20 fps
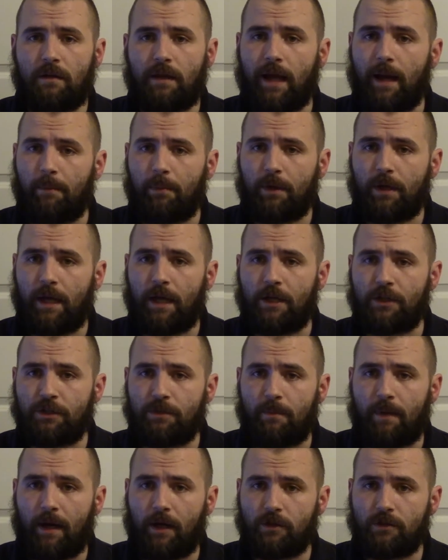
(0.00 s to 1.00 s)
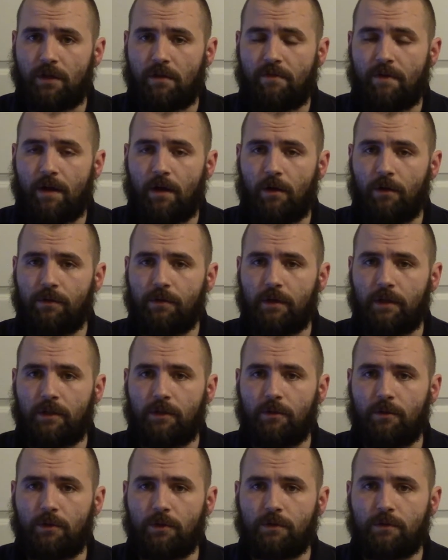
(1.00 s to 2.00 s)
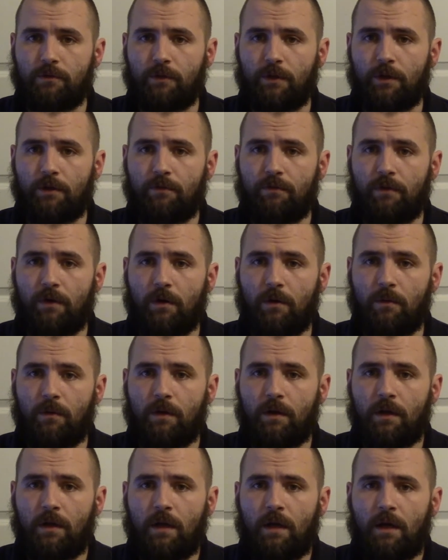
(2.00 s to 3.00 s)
the application Microsoft Health that you use for your phone.